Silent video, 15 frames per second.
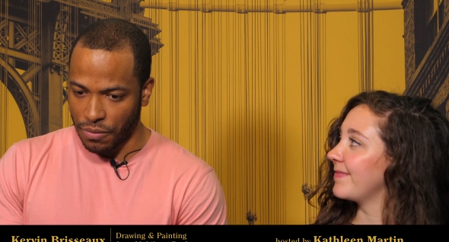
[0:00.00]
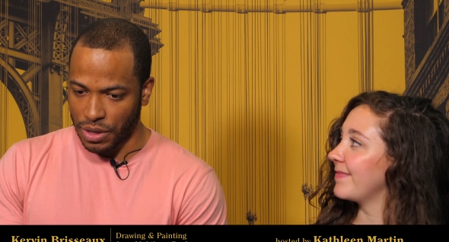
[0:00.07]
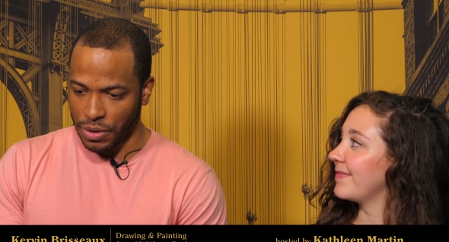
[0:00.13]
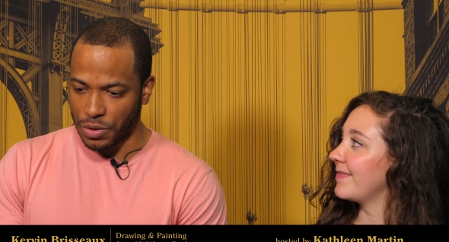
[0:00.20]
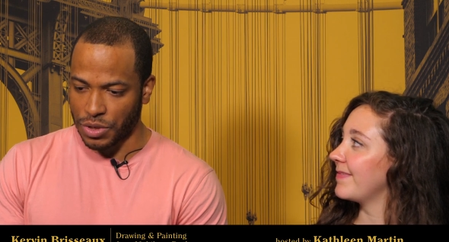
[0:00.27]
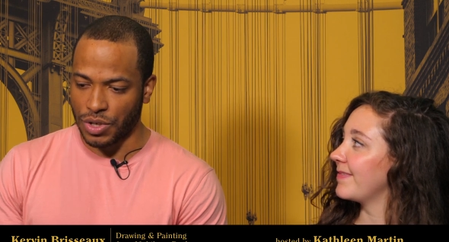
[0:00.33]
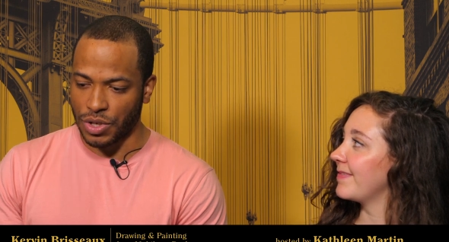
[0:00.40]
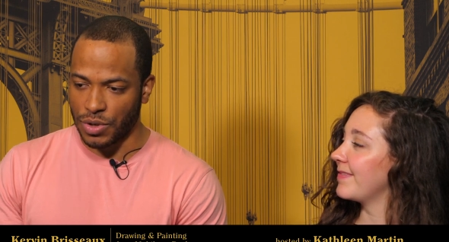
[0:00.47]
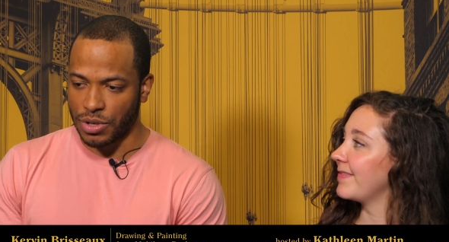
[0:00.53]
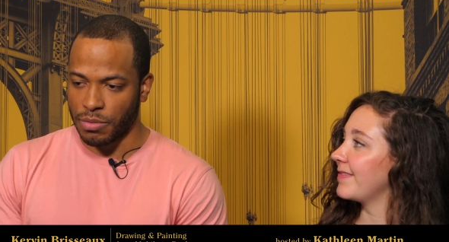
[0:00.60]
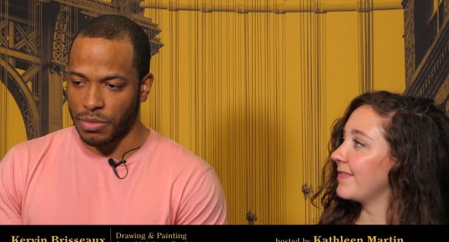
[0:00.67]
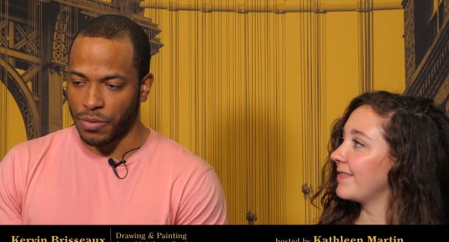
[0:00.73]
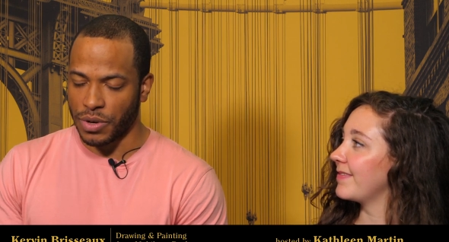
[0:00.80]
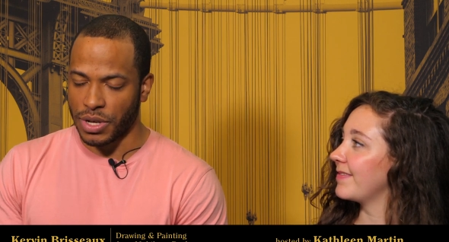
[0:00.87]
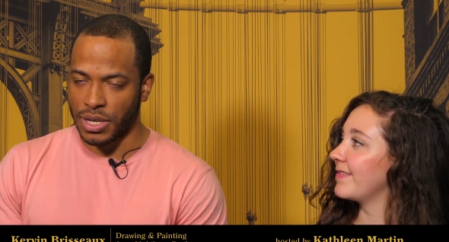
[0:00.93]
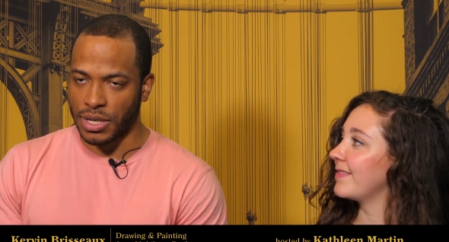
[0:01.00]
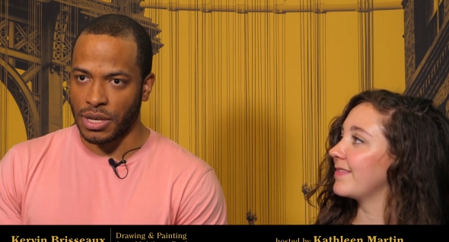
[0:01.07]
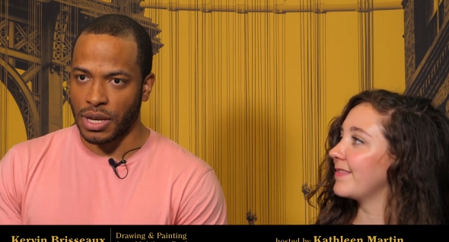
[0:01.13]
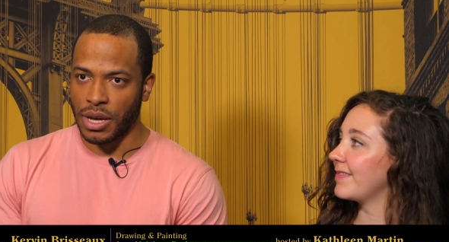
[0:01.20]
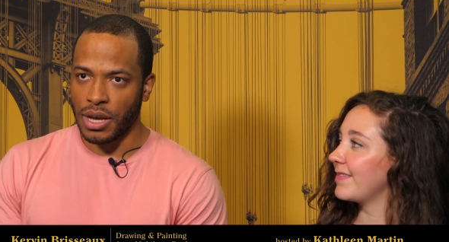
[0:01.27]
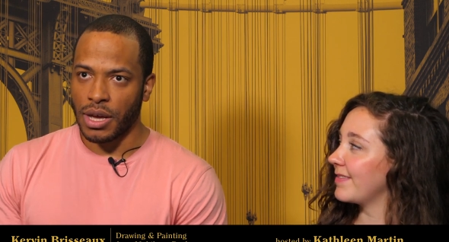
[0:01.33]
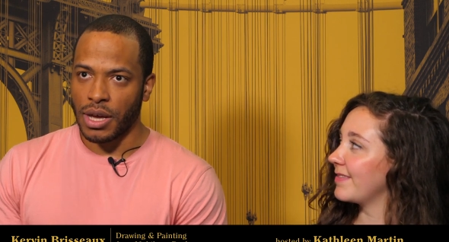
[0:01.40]
Speaker 1: when it was introduced to me was
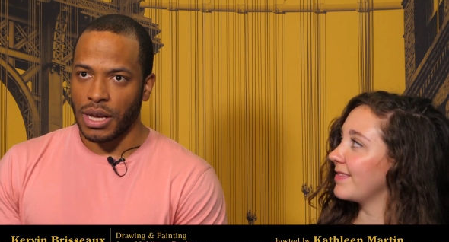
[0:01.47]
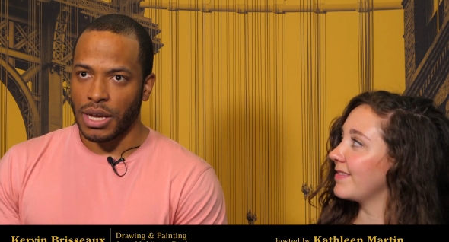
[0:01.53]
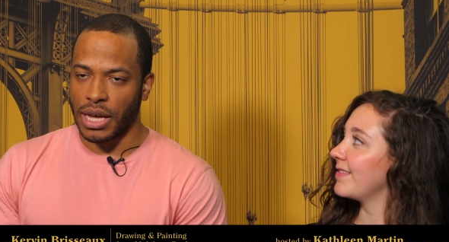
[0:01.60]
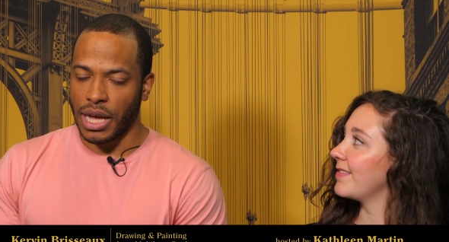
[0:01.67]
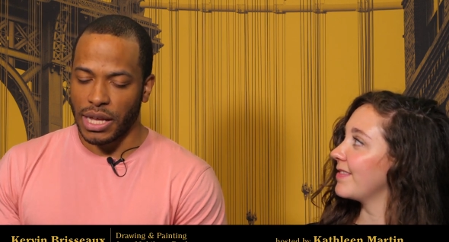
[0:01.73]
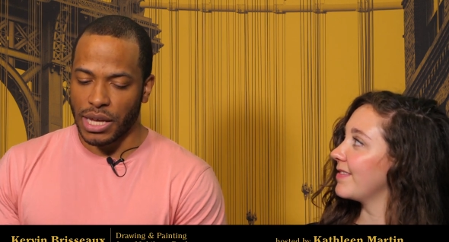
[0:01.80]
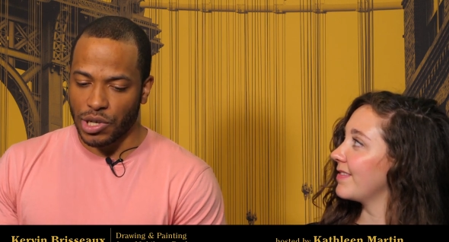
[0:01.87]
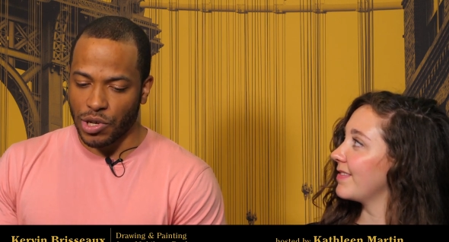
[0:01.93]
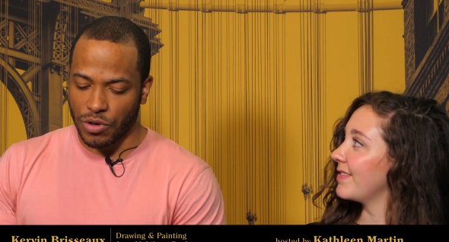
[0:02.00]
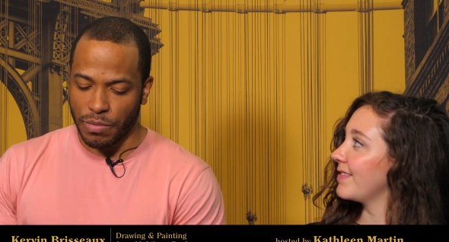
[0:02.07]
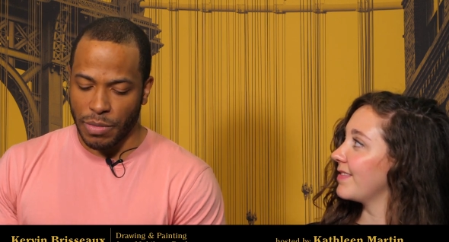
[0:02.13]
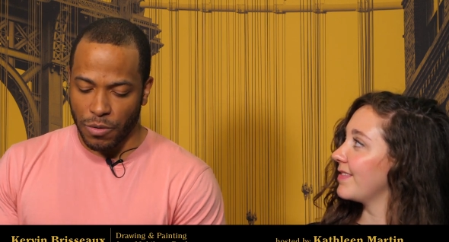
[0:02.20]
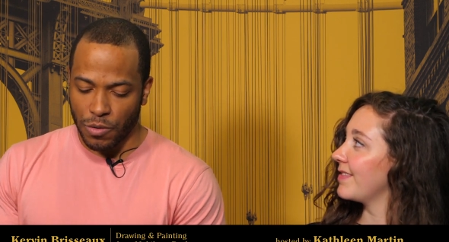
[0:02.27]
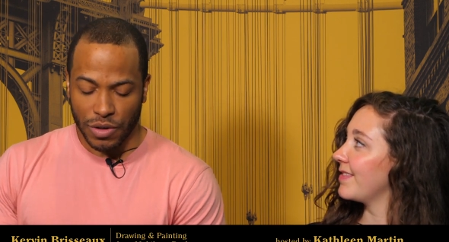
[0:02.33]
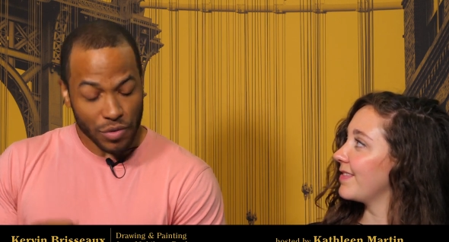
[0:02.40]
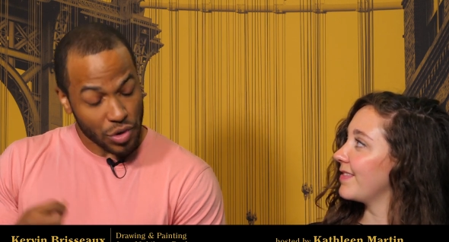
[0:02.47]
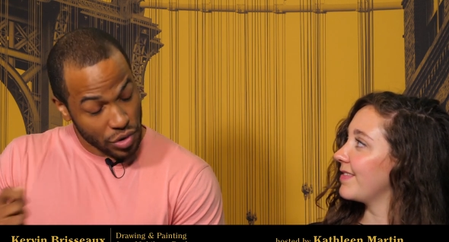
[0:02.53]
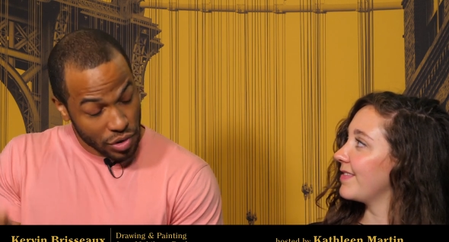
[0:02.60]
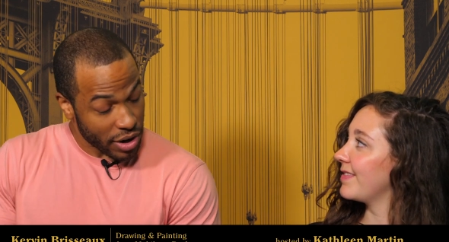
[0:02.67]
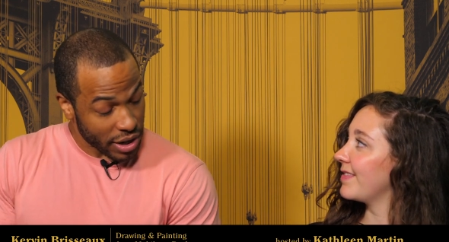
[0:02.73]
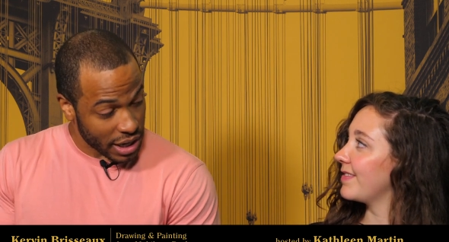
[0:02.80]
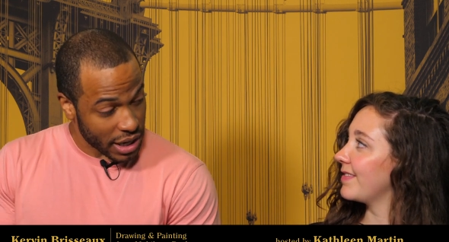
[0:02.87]
getting in touch with my roots of
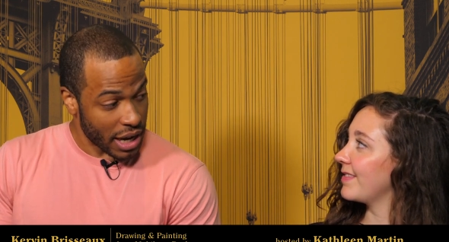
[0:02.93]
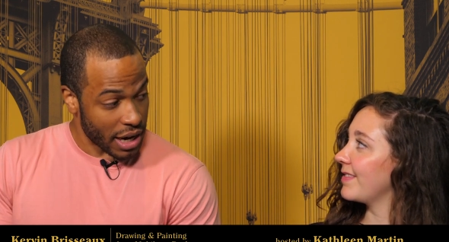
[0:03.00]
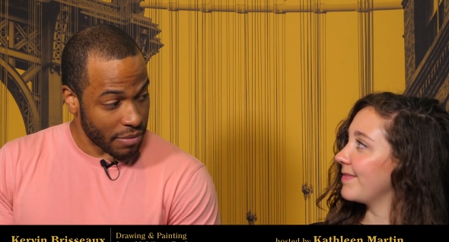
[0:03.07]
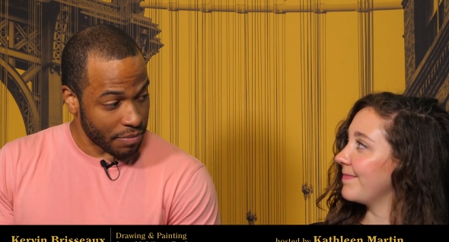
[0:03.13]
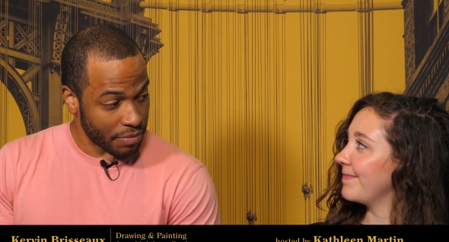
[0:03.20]
drawing again.